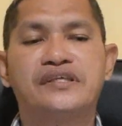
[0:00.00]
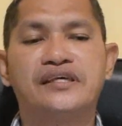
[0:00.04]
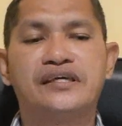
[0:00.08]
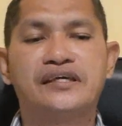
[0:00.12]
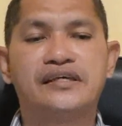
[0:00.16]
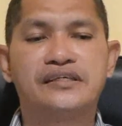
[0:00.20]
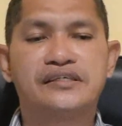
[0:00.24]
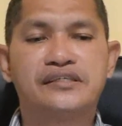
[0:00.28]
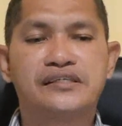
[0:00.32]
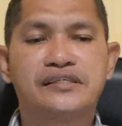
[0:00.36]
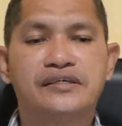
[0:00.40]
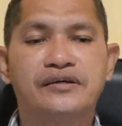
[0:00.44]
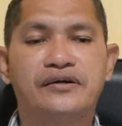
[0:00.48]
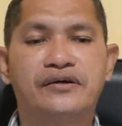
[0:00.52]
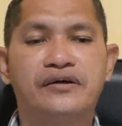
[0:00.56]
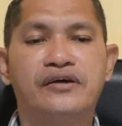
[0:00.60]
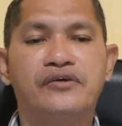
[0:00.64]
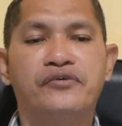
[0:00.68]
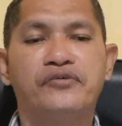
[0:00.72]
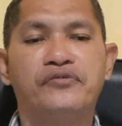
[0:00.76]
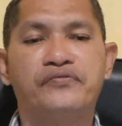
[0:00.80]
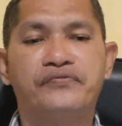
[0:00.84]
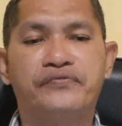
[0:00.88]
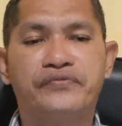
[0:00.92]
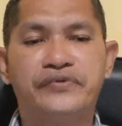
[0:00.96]
things.
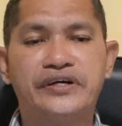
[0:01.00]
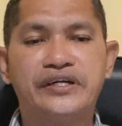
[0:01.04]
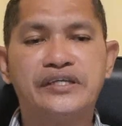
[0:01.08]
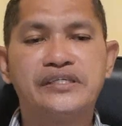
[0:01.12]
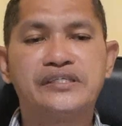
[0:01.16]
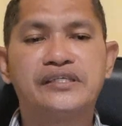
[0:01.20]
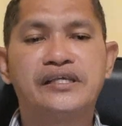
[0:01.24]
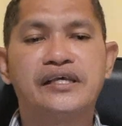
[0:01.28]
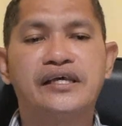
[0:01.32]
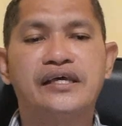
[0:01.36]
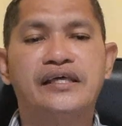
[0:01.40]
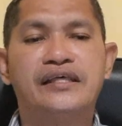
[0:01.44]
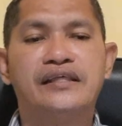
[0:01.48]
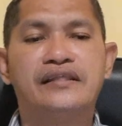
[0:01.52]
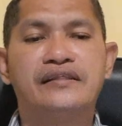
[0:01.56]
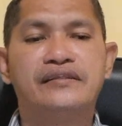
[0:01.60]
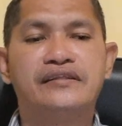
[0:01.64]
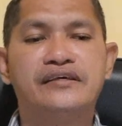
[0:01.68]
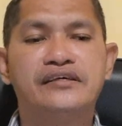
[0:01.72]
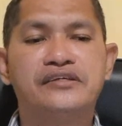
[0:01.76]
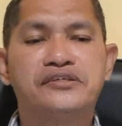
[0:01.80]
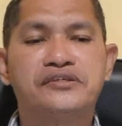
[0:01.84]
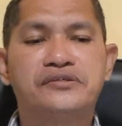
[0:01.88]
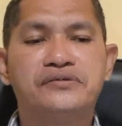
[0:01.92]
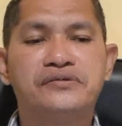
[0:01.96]
First,
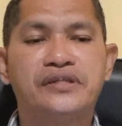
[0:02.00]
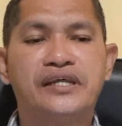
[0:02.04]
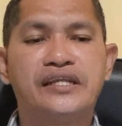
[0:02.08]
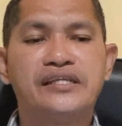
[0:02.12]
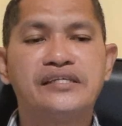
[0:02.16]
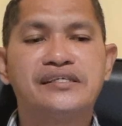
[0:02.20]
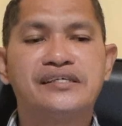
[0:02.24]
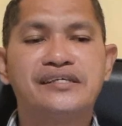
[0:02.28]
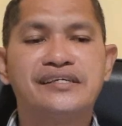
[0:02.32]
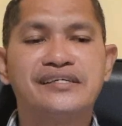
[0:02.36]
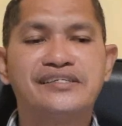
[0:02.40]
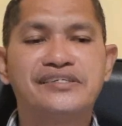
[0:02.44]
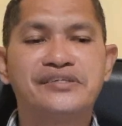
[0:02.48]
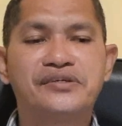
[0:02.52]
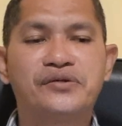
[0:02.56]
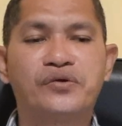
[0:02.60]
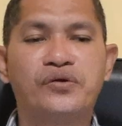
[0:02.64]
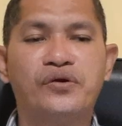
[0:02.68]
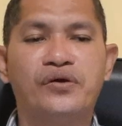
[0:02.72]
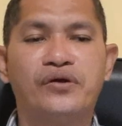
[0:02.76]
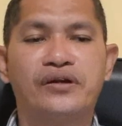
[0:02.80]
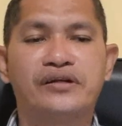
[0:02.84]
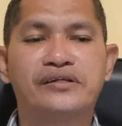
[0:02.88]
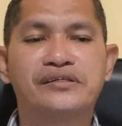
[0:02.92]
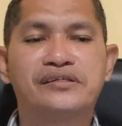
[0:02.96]
the students'
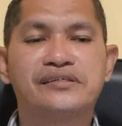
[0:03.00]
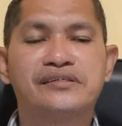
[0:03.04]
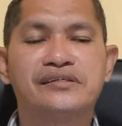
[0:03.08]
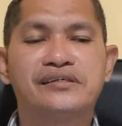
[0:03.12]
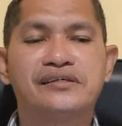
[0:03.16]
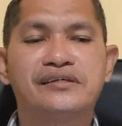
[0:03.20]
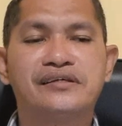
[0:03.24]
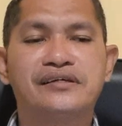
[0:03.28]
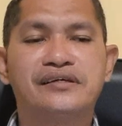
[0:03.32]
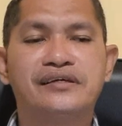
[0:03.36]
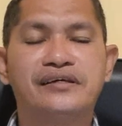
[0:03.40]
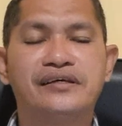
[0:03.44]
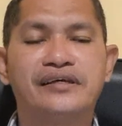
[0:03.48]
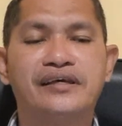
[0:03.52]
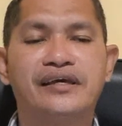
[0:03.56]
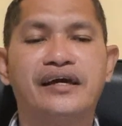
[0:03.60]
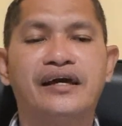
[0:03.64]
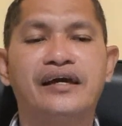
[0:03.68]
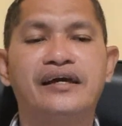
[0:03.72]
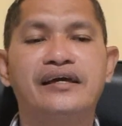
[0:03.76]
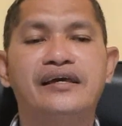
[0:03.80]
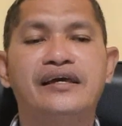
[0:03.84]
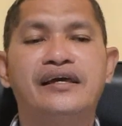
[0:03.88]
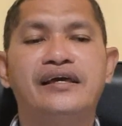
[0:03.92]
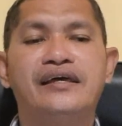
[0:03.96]
scores. Yeah,